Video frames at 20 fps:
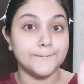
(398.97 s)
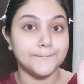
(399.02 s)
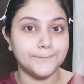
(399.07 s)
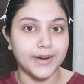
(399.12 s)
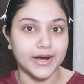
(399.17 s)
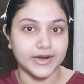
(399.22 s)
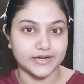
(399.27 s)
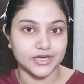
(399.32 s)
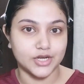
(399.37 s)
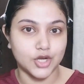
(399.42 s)

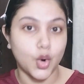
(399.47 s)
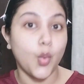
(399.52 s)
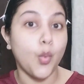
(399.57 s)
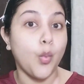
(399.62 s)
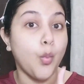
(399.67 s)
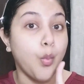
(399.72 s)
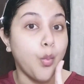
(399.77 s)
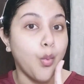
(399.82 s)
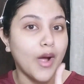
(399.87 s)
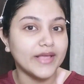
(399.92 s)
but
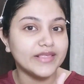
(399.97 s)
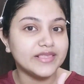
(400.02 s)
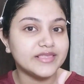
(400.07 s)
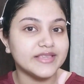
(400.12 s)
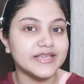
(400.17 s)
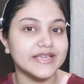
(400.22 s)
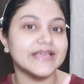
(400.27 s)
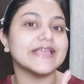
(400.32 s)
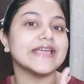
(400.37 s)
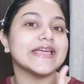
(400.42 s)
one
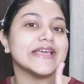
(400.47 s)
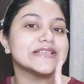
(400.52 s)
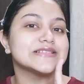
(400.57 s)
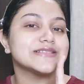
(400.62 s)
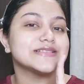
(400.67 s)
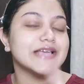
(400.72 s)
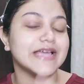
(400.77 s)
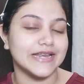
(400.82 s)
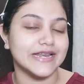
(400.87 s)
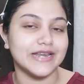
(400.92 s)
thing
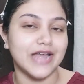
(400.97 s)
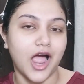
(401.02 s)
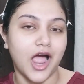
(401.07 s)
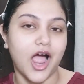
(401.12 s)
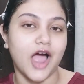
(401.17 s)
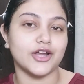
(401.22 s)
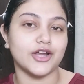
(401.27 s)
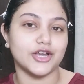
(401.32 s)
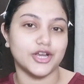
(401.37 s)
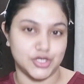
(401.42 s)
is in
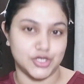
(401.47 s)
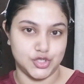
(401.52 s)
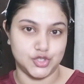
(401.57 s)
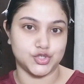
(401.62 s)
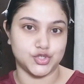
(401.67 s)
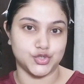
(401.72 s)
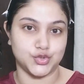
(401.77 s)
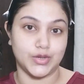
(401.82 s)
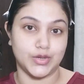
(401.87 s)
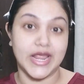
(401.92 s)
our
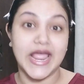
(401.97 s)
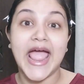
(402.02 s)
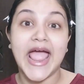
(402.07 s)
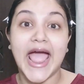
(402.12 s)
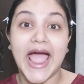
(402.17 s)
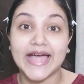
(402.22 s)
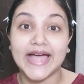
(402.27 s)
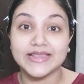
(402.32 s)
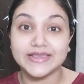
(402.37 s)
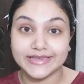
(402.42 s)
control,
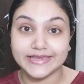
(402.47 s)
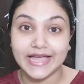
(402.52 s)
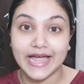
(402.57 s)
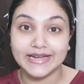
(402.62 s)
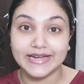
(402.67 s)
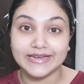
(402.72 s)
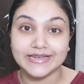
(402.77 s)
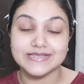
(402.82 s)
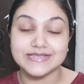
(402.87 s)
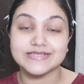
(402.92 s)
and
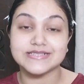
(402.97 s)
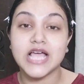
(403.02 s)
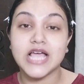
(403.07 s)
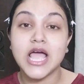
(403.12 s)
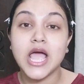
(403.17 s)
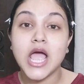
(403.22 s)
that is